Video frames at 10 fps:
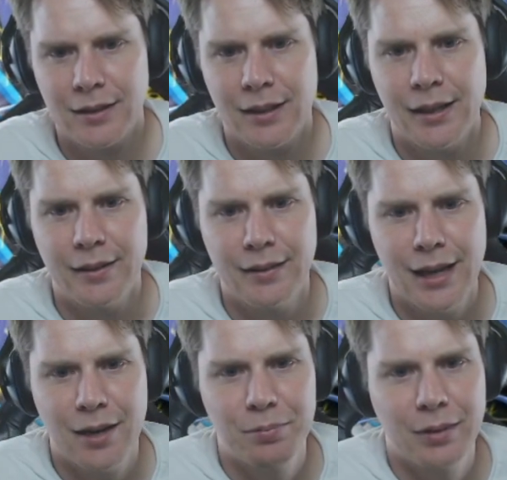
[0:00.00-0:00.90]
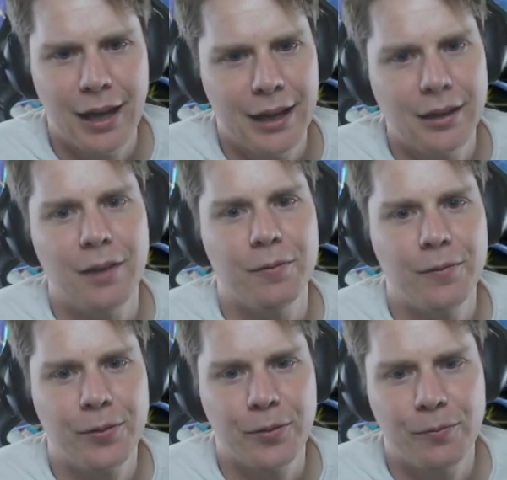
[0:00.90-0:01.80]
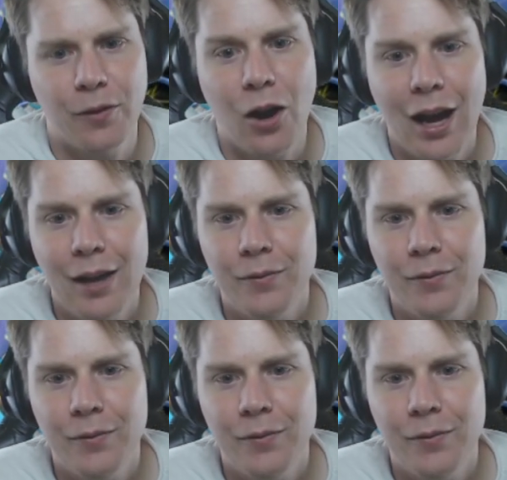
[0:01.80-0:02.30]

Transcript: He's now playing at 4